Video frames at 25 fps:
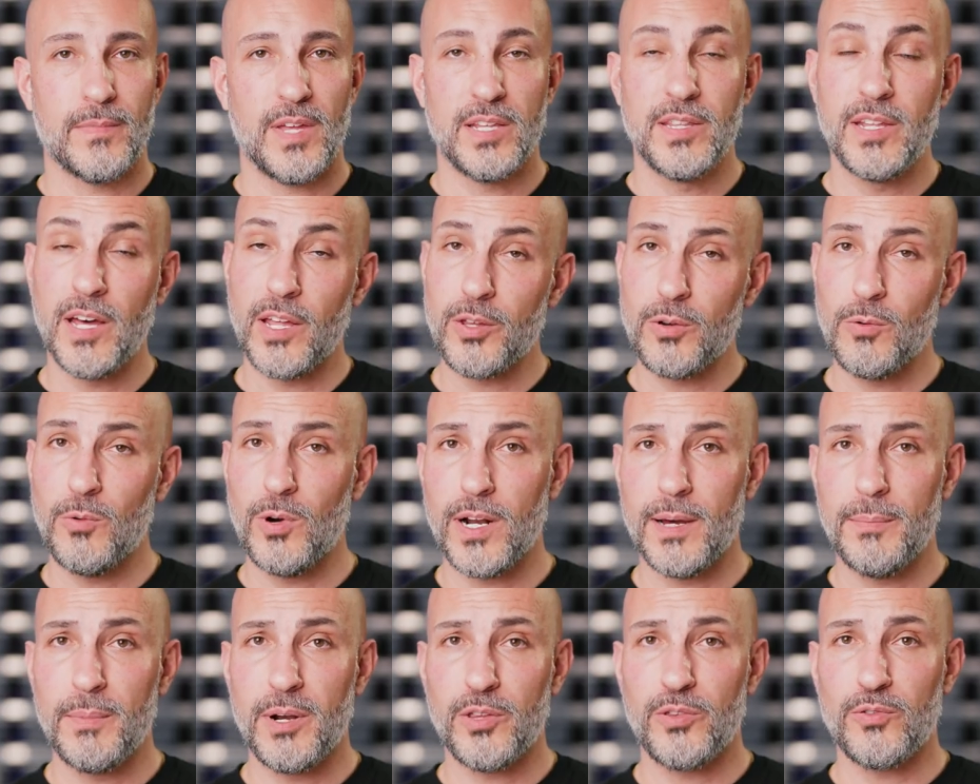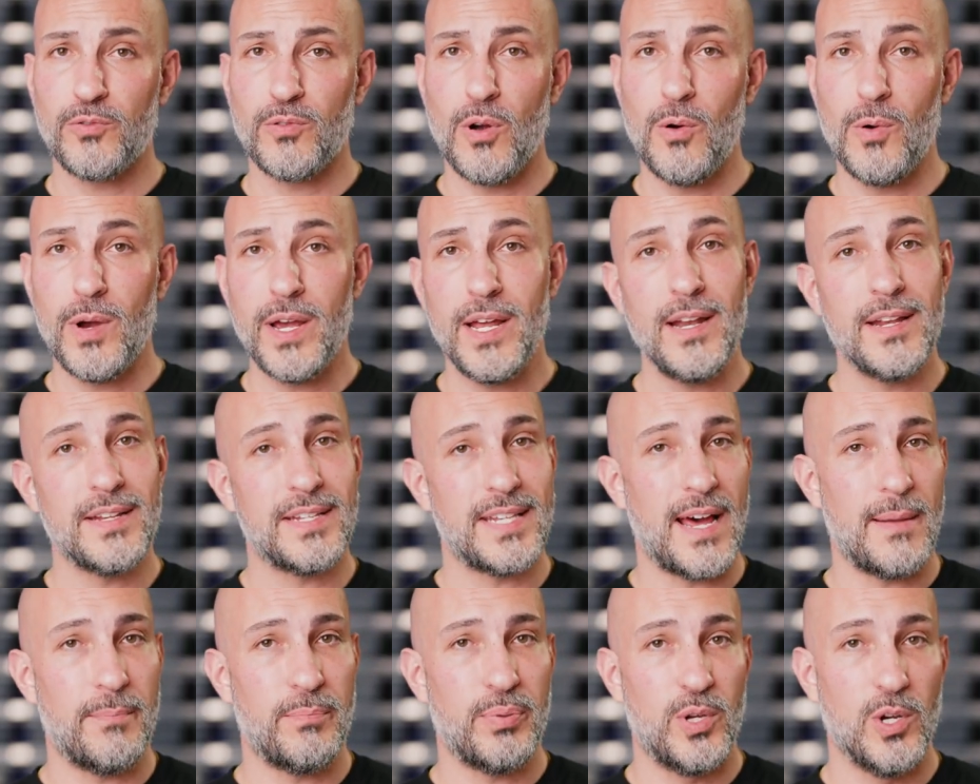Another one I'm going to throw in is
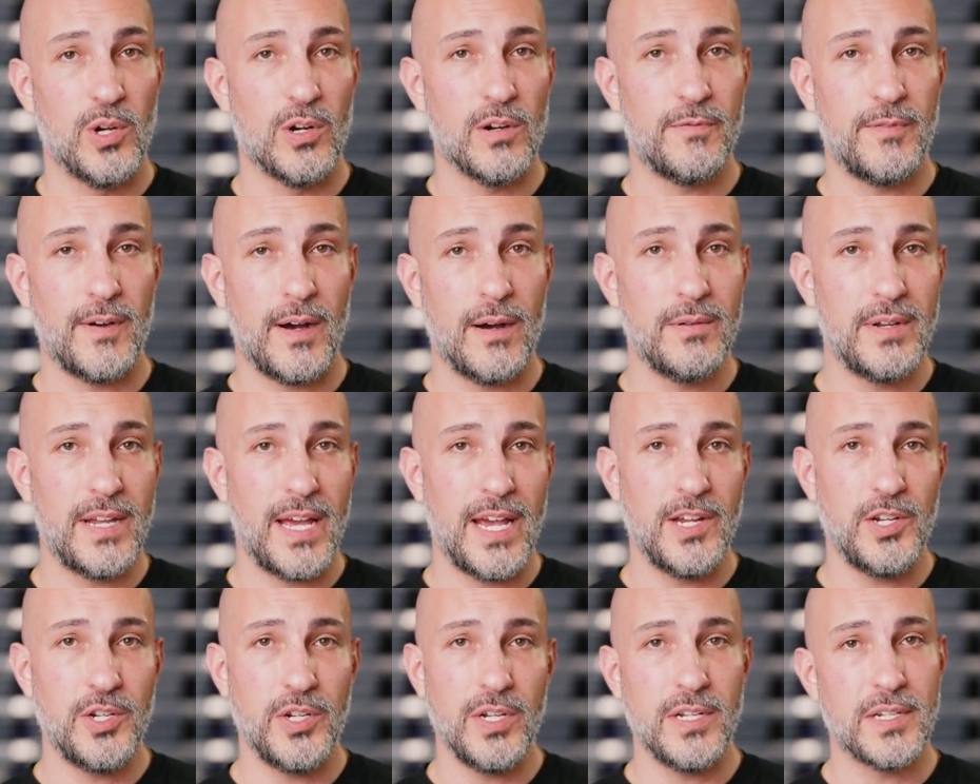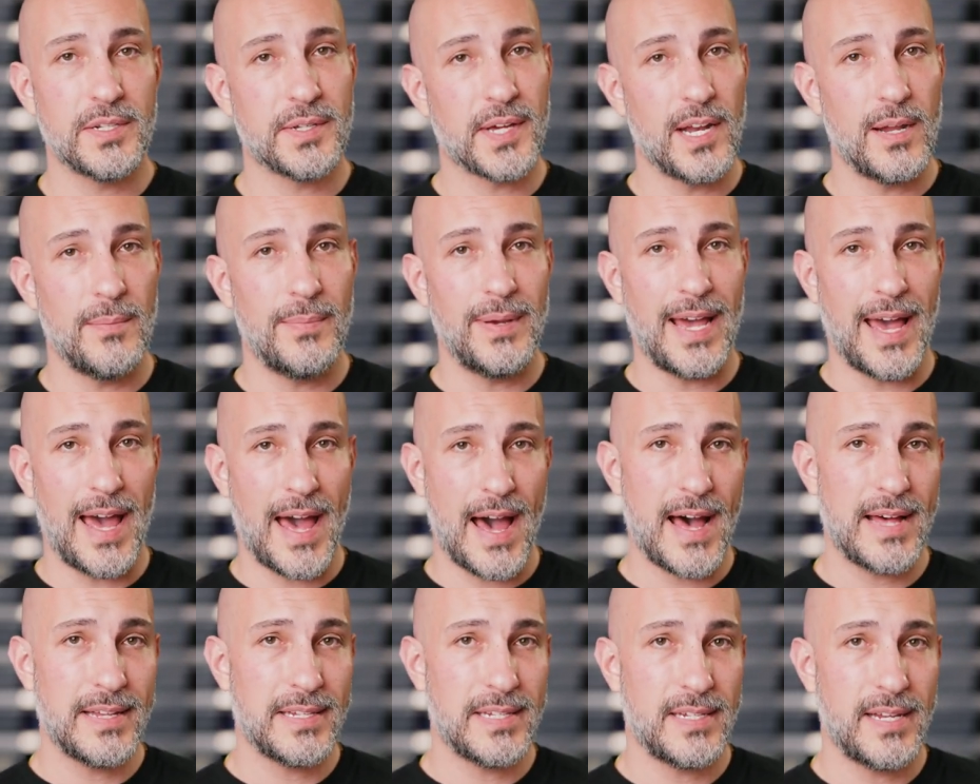that pure foundation is going to be
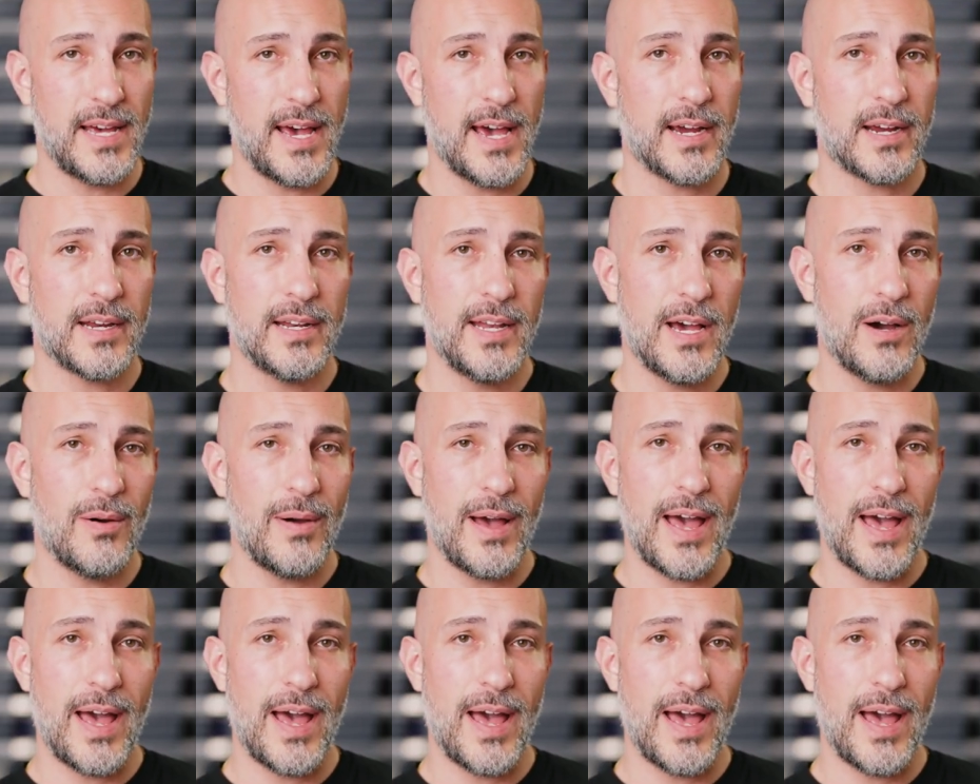Aztec. Now,